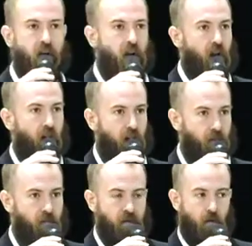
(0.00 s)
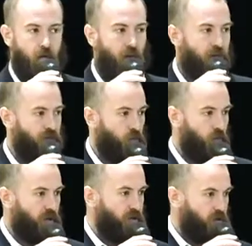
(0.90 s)
We want
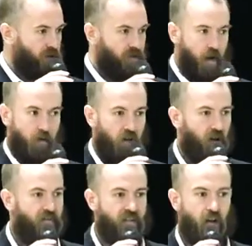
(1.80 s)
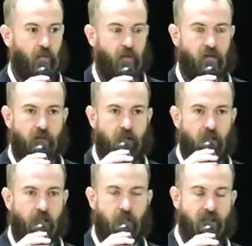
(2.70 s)
to do this. I would love to help you,
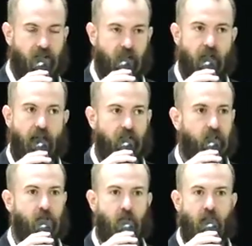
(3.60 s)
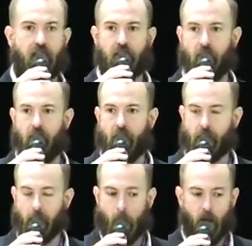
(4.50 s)
to have you spearhead the
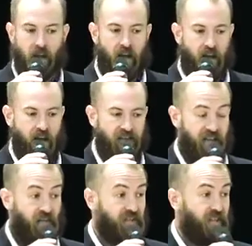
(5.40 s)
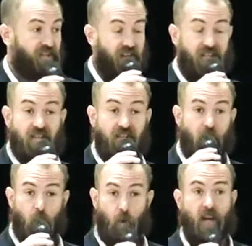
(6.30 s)
movement. And Steve was like, Jason, this
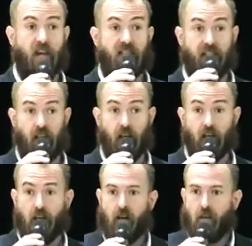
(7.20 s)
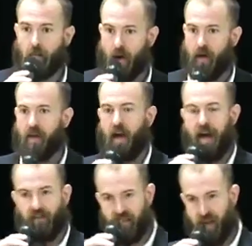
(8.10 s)
is a great idea, but I
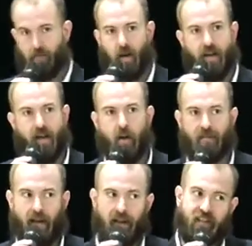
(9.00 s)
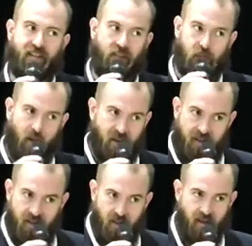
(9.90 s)
have a job right now. I've got like 6
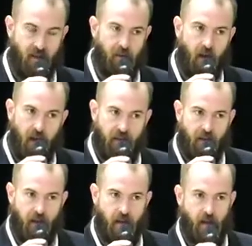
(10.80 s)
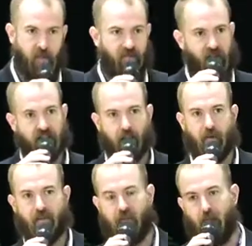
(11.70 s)
projects lined up behind that. I'm advising a
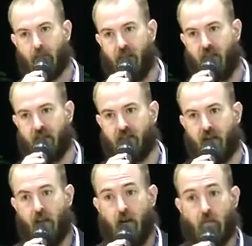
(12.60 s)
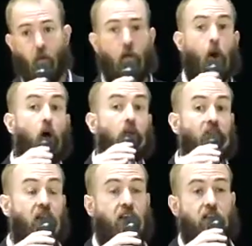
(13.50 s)
bunch of companies. But when all
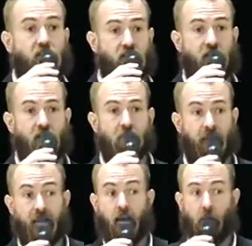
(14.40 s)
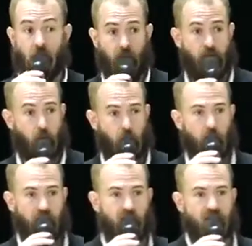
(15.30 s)
of that clears off my plate, I would love to
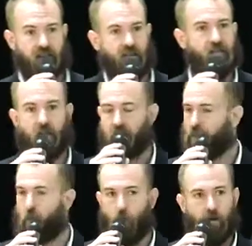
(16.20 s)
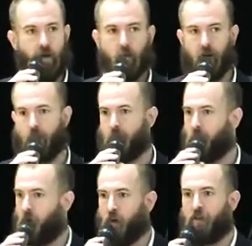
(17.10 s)
work on this. And I was like, cool, no
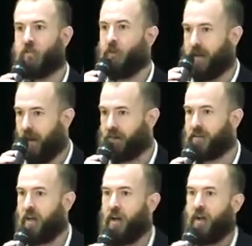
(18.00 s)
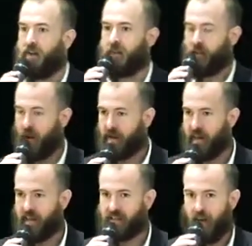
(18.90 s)
problem. I'll call somebody else. And so I called
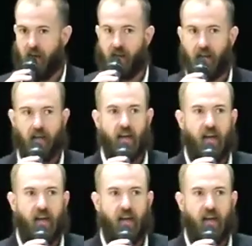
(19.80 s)
the next guy.